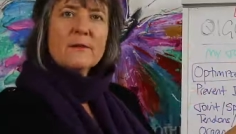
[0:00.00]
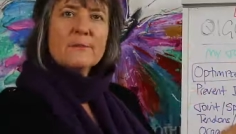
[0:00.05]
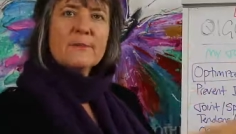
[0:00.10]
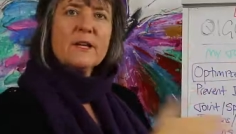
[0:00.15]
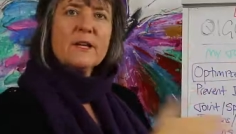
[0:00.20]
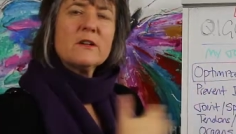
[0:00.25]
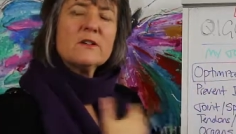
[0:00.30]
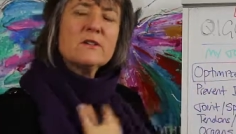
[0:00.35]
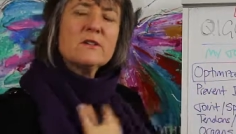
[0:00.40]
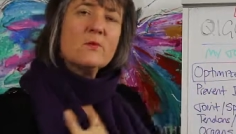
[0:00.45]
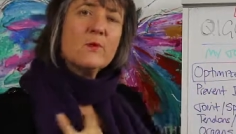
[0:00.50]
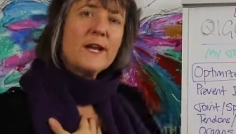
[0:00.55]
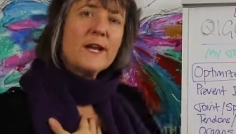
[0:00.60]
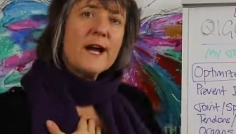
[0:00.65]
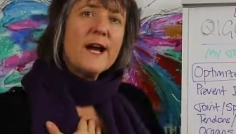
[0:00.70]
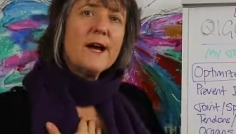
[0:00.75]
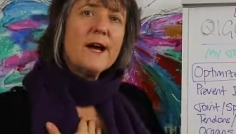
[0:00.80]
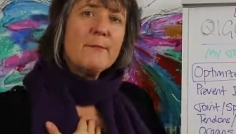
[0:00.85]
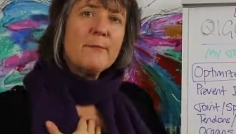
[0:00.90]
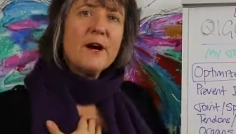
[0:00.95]
because
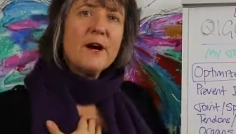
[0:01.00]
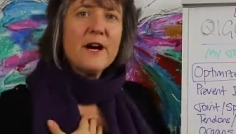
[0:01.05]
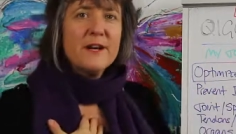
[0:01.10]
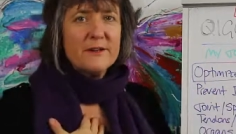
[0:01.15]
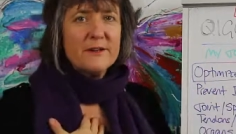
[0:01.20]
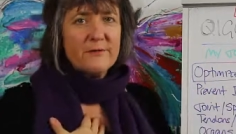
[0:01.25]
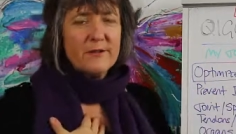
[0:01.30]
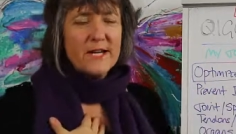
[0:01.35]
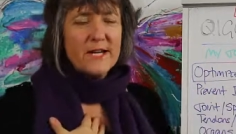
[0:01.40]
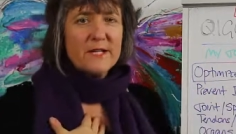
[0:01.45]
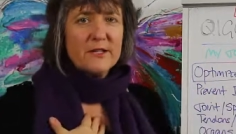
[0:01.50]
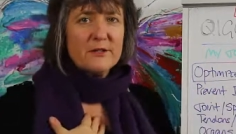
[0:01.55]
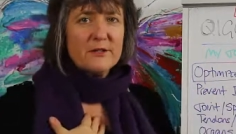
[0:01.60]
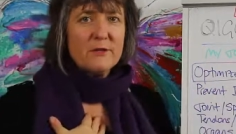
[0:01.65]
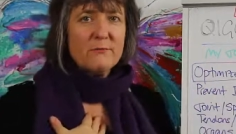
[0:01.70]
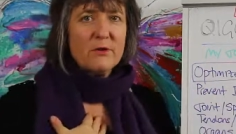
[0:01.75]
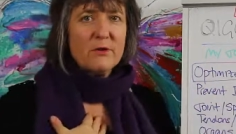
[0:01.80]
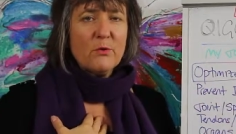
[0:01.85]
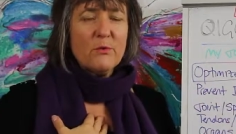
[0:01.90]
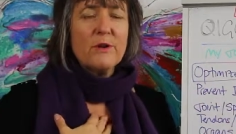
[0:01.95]
we are part of
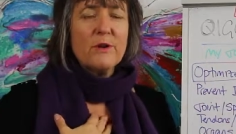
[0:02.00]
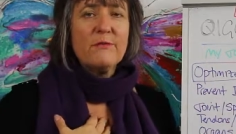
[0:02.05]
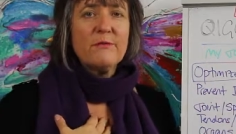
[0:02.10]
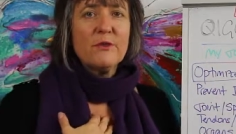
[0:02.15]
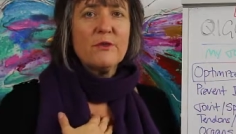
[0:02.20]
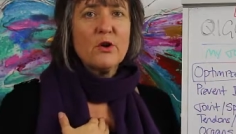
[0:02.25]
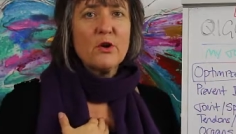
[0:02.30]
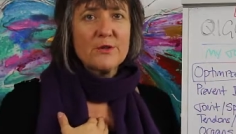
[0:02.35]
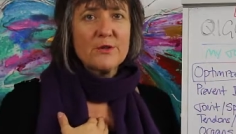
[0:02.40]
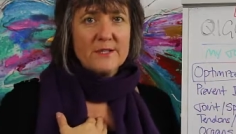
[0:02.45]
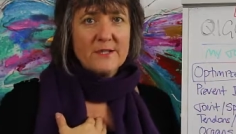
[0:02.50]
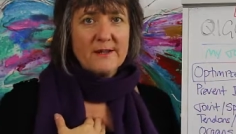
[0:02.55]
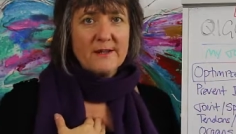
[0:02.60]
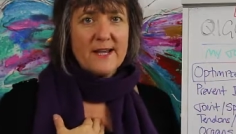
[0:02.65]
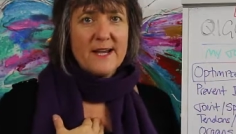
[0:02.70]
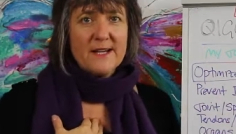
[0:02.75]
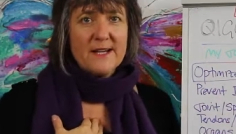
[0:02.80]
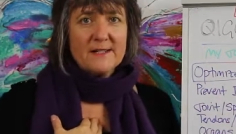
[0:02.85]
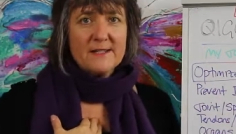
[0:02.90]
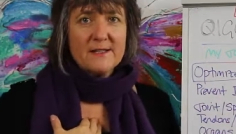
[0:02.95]
nature, but we've forgotten
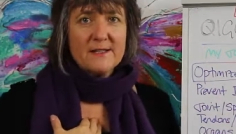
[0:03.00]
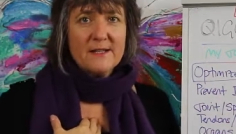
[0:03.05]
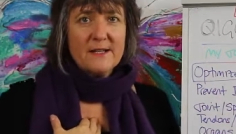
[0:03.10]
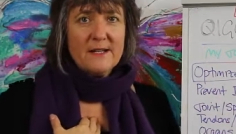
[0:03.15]
that.